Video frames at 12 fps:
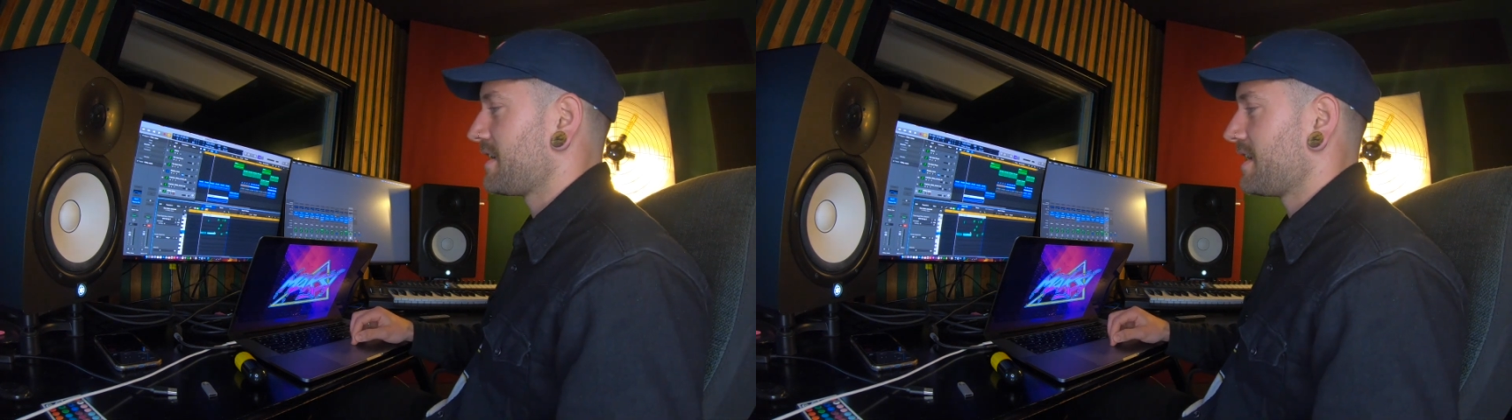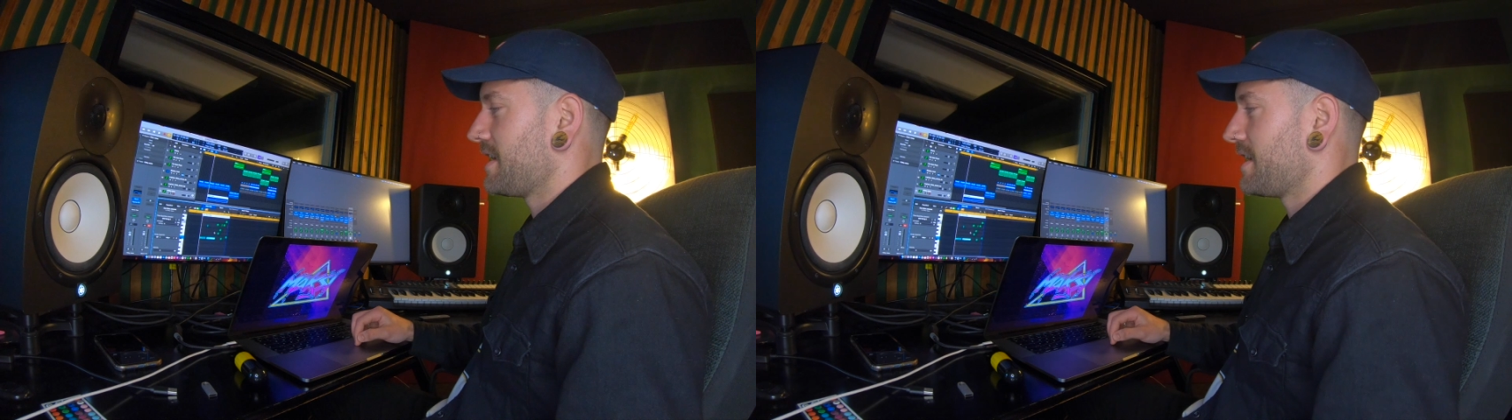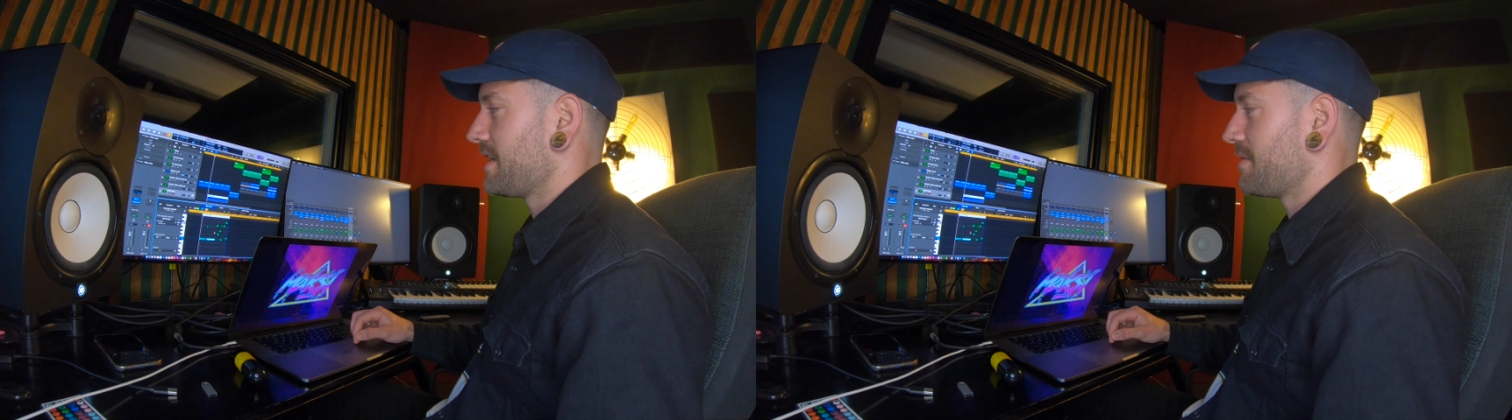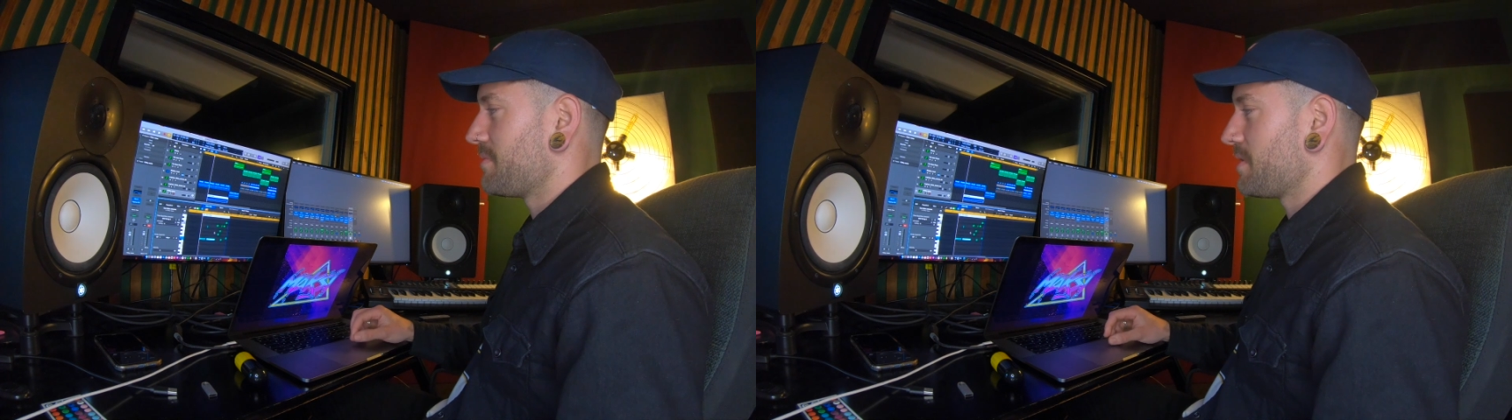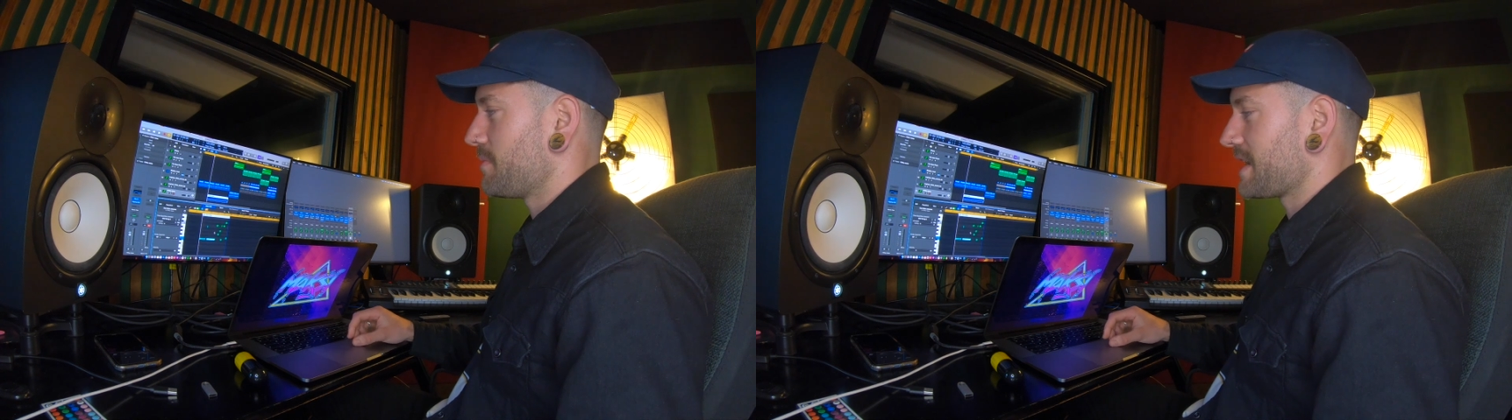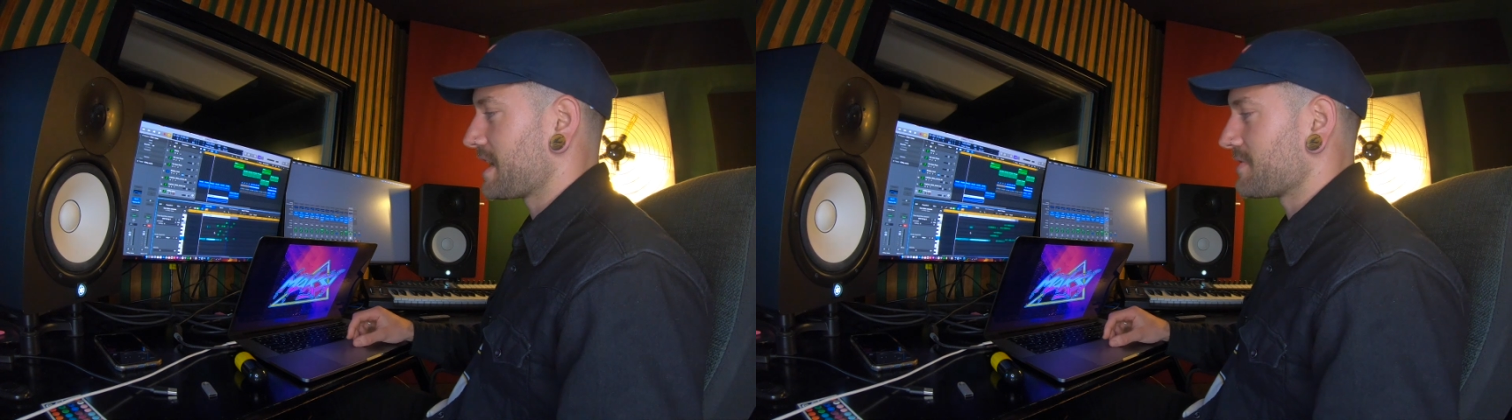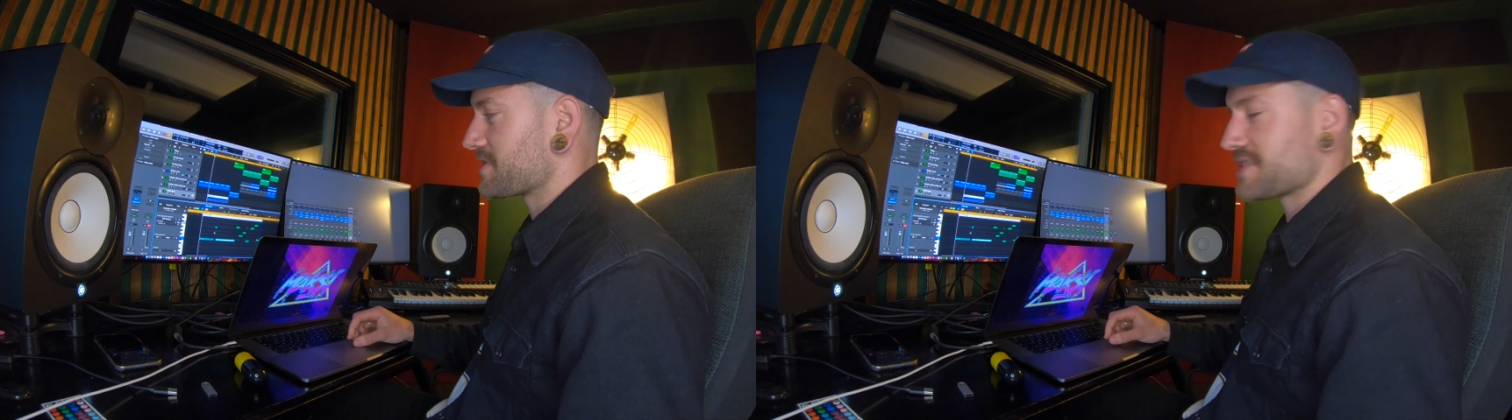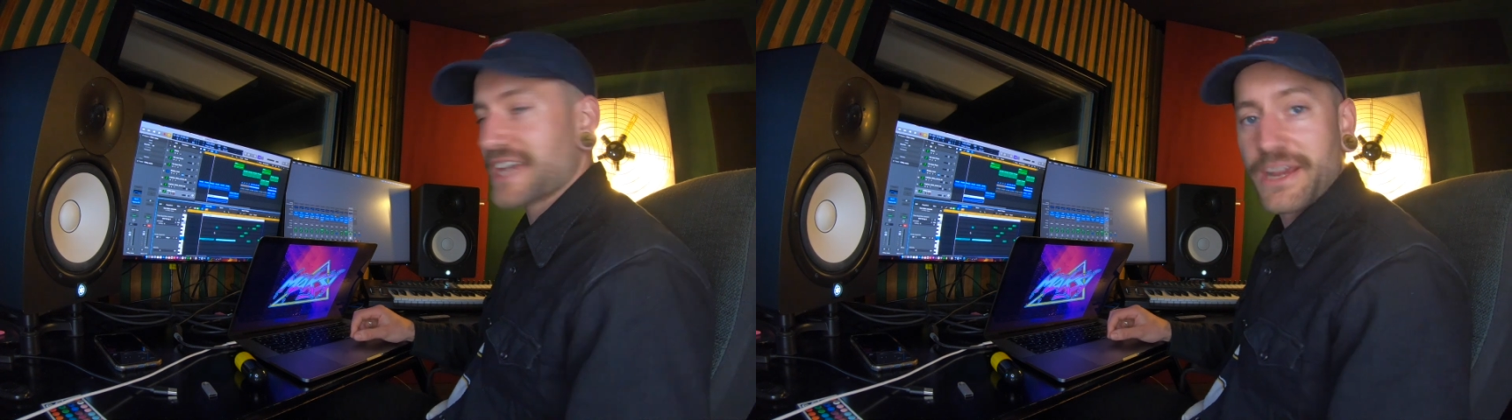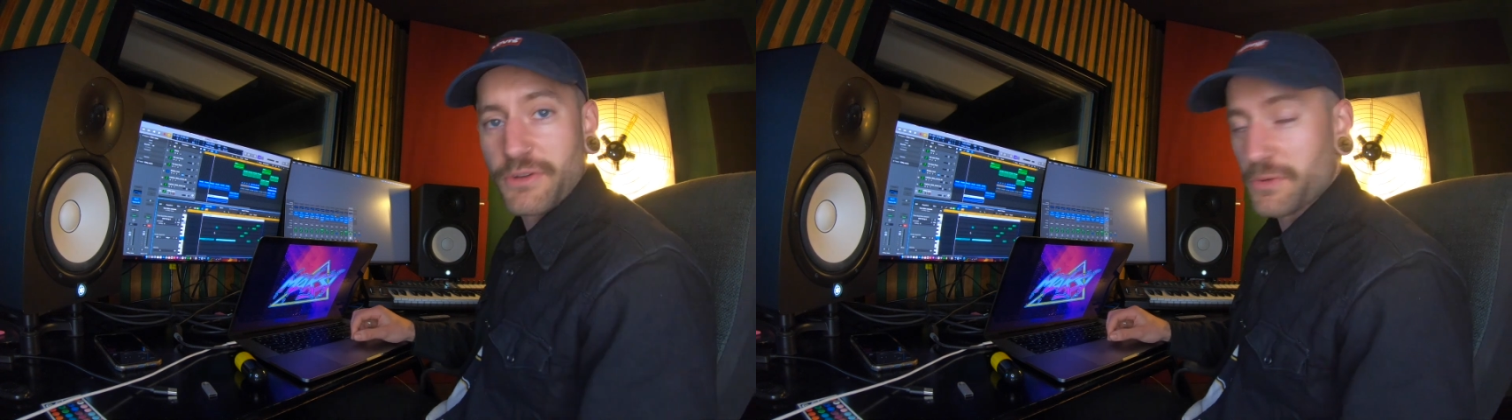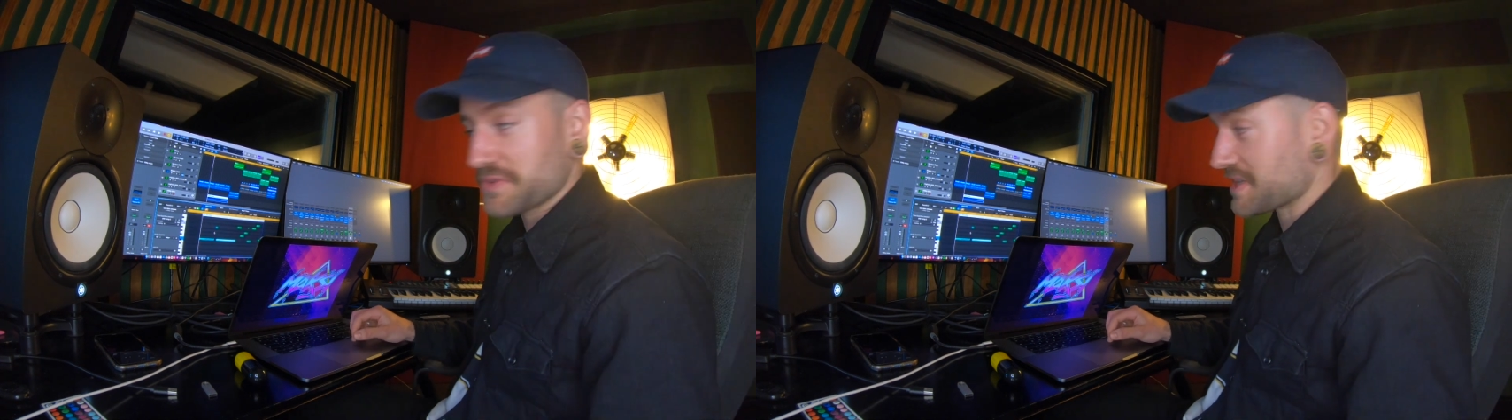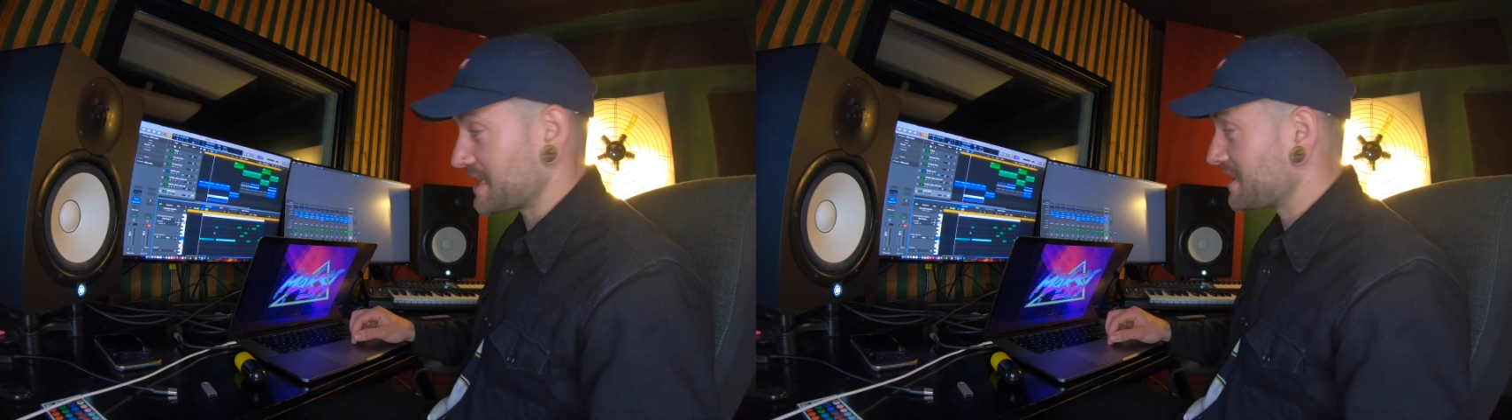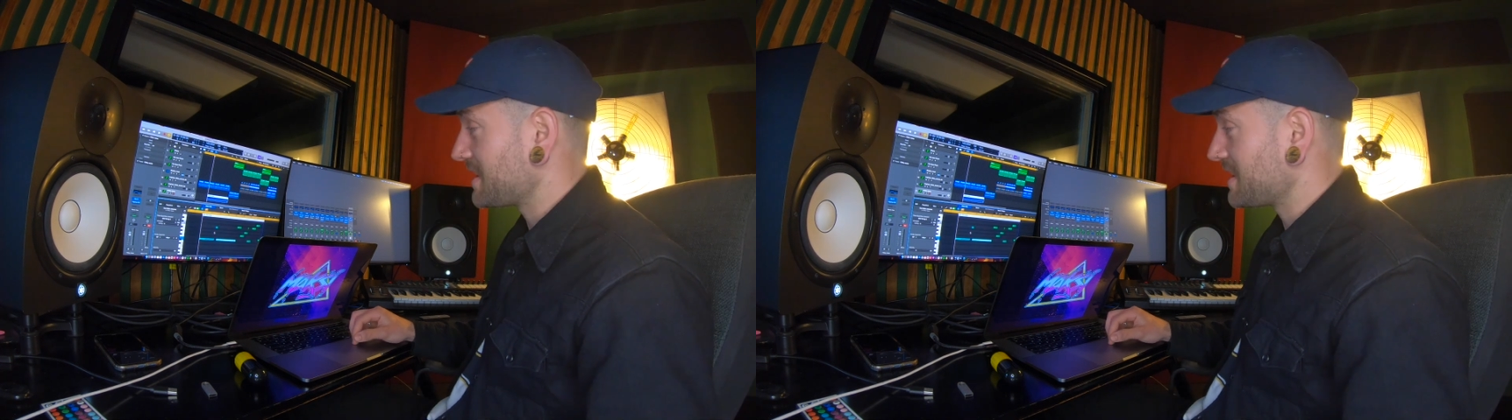and we get the snare rolls in,